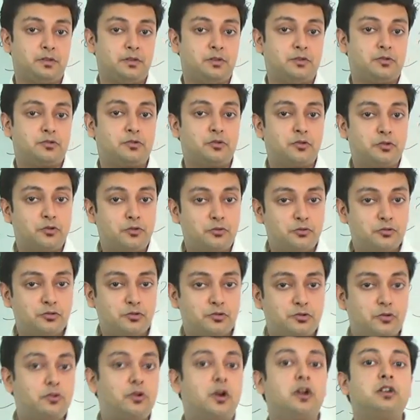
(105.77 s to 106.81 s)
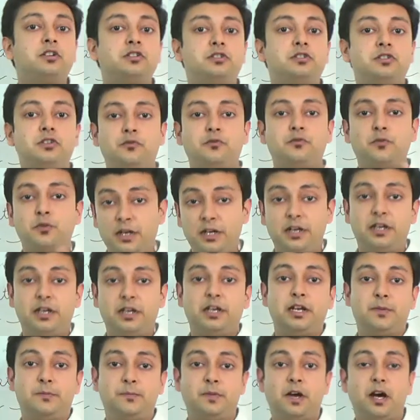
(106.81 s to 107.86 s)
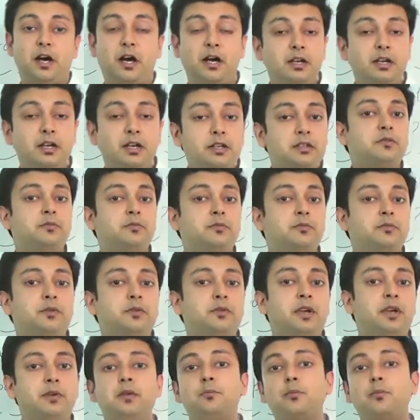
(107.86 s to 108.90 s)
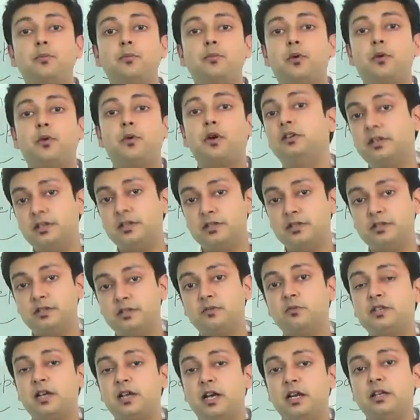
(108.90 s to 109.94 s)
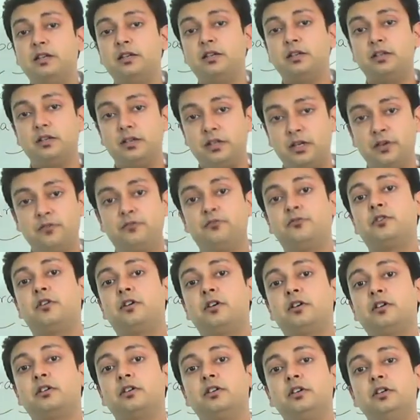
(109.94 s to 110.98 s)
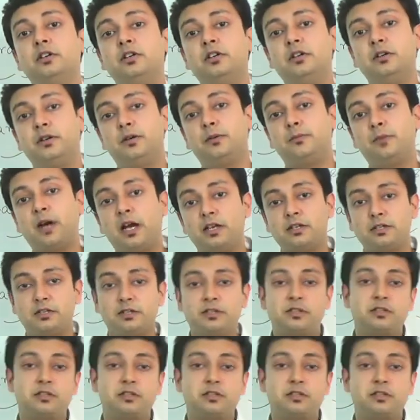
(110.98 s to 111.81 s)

So you should not shift to India. Another very, very important reason which I give for my,